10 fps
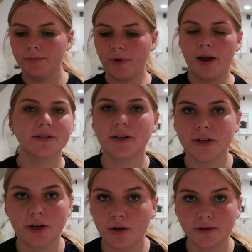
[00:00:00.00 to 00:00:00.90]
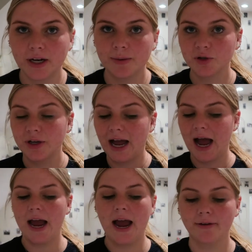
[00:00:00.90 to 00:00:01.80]
I self tan all the time so like
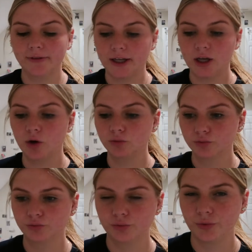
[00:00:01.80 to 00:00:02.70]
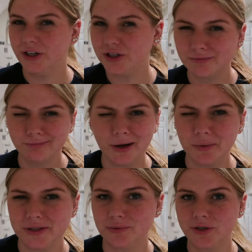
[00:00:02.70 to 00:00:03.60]
I have like a, I don't
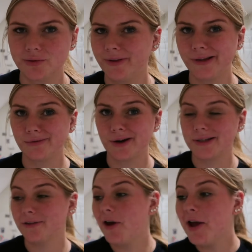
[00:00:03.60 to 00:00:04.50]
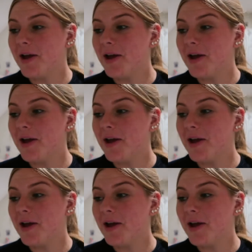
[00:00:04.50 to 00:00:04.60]
want to say ritual, that's aggressive.